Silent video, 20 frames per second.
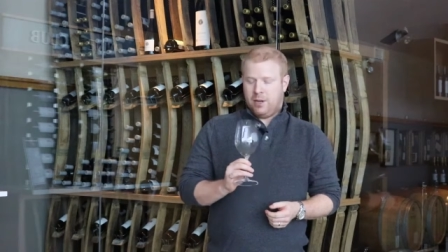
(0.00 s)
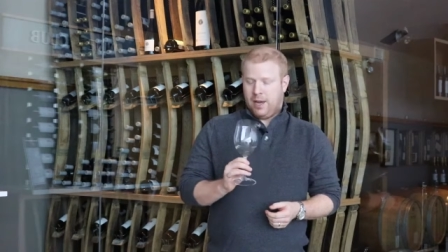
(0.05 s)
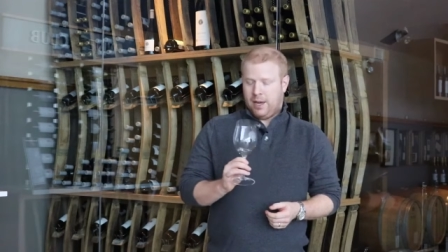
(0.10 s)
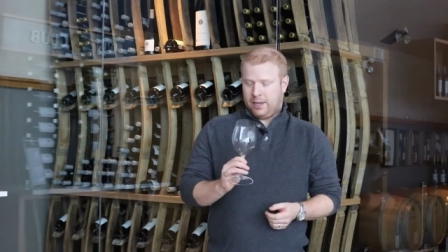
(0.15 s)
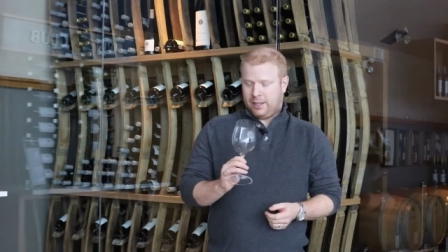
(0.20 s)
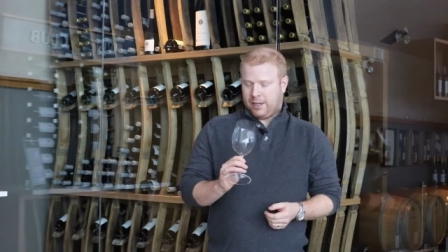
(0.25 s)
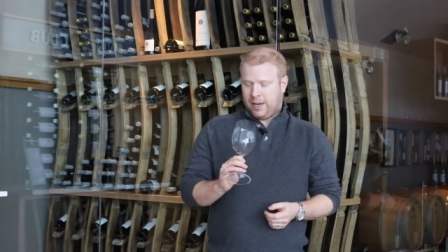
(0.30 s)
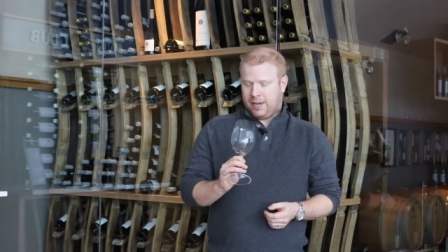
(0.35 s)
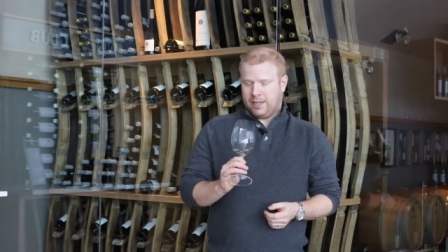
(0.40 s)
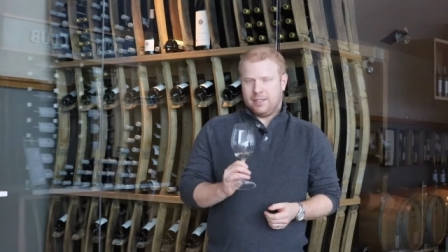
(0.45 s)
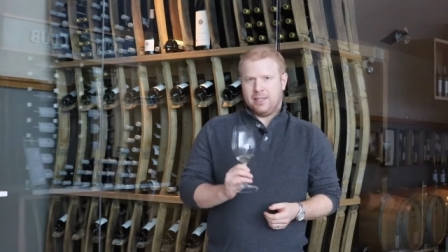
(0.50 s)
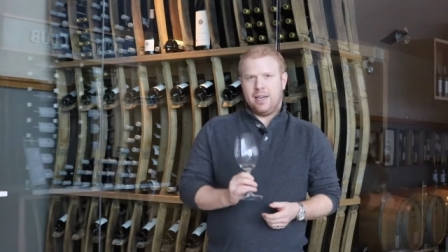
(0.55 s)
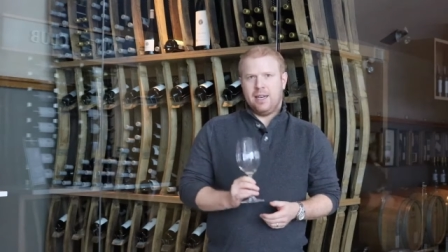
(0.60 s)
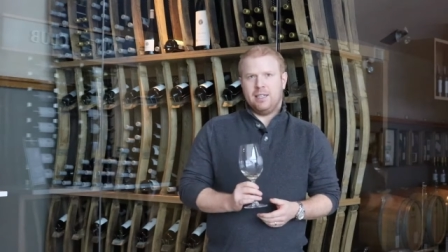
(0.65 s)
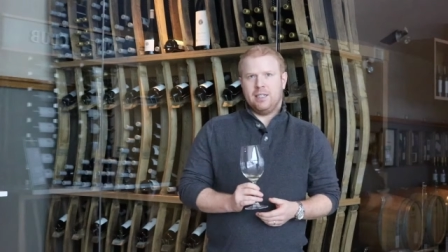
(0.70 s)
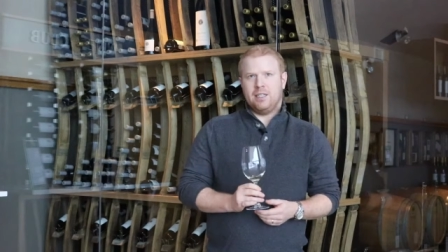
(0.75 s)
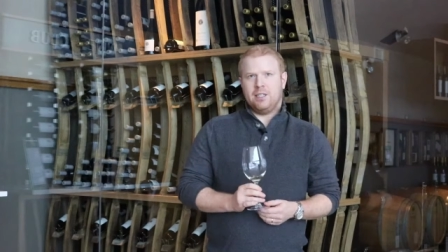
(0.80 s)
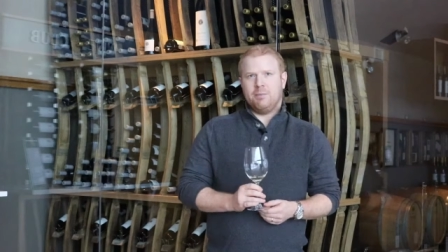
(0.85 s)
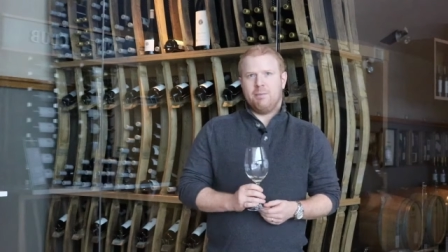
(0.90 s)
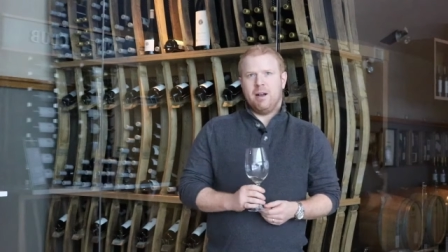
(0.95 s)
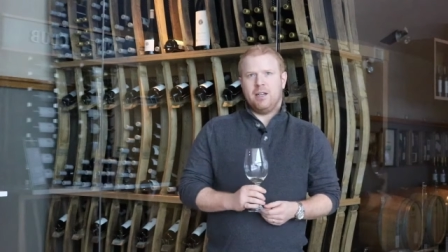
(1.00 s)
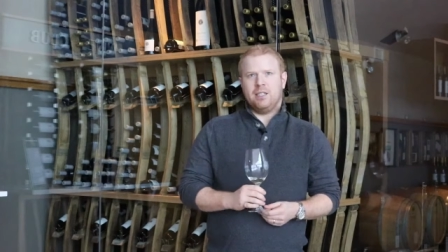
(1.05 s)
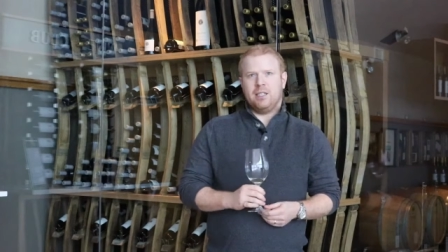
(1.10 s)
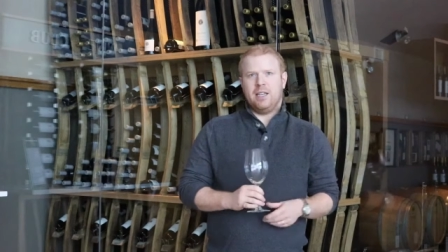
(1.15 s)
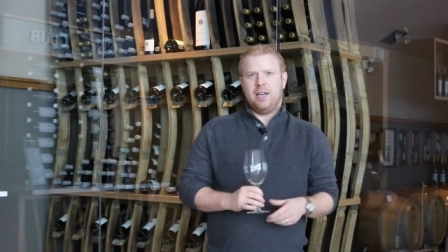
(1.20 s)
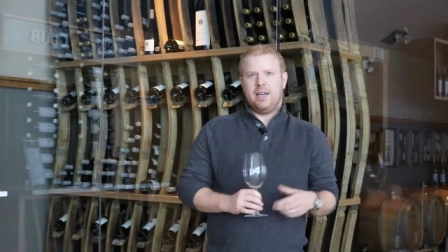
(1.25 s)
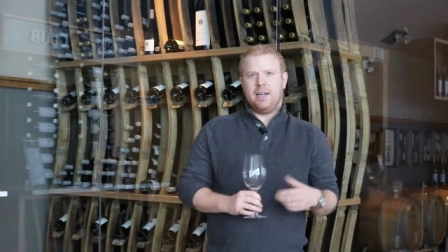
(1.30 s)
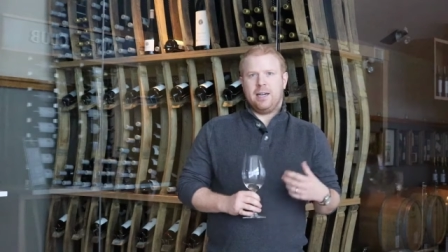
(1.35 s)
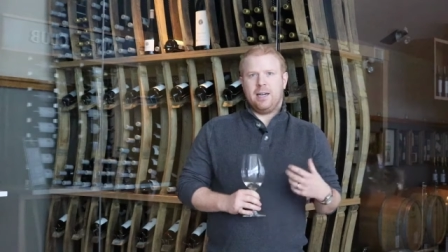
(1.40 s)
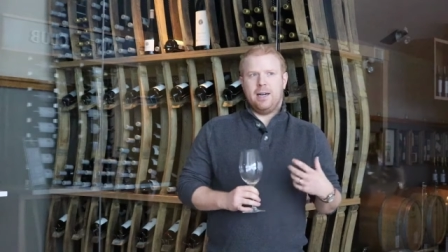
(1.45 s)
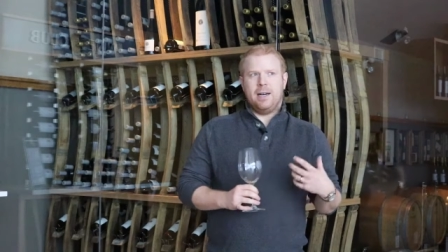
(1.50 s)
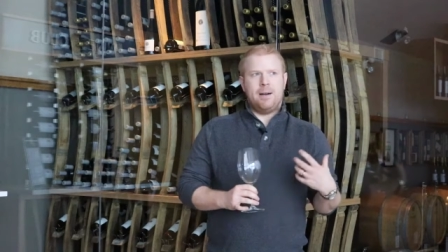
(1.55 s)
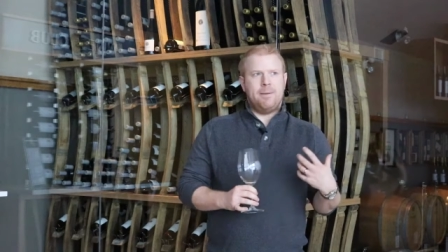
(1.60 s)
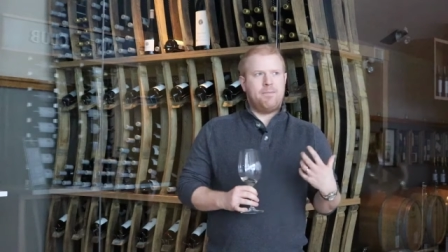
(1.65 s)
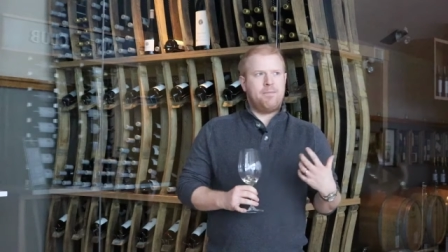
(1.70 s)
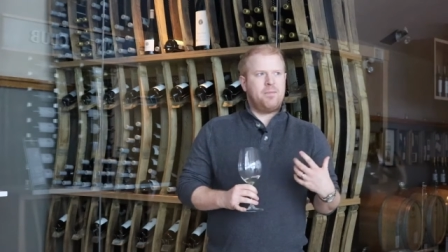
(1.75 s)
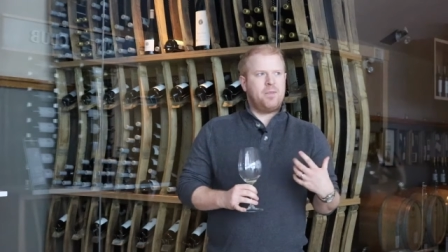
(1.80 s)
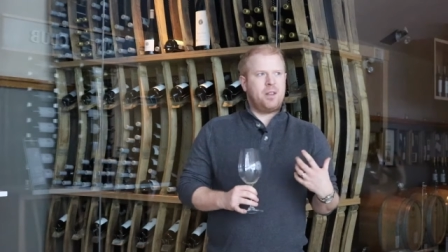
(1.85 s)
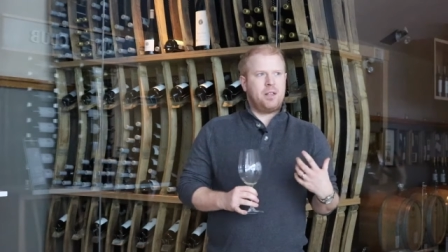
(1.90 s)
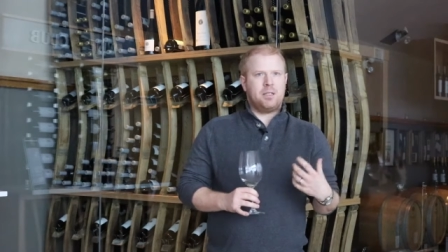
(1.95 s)
it kind of tastes smells like uh,
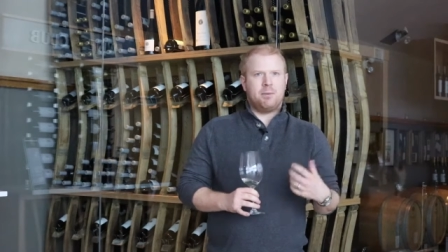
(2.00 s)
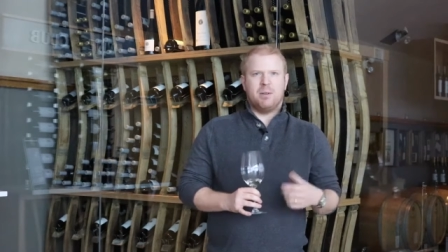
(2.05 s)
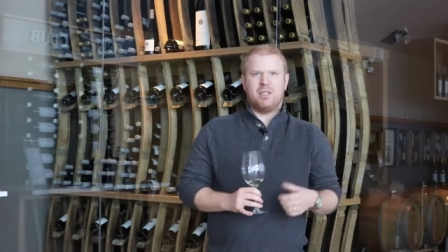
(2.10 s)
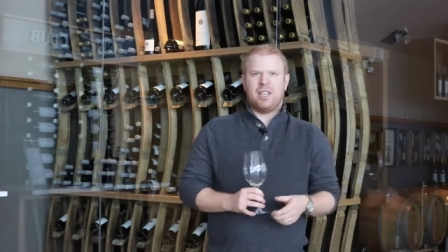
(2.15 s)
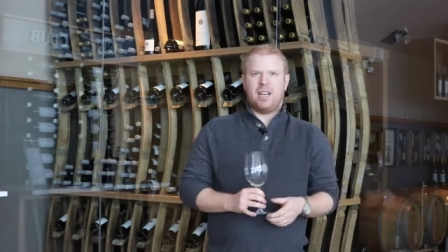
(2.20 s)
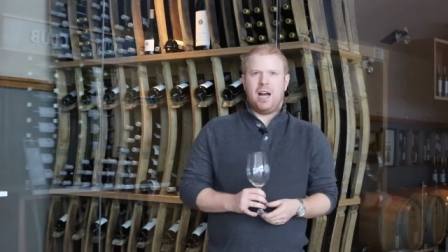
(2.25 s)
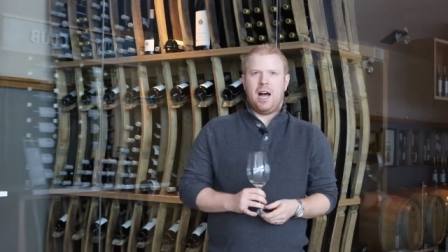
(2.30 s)
smells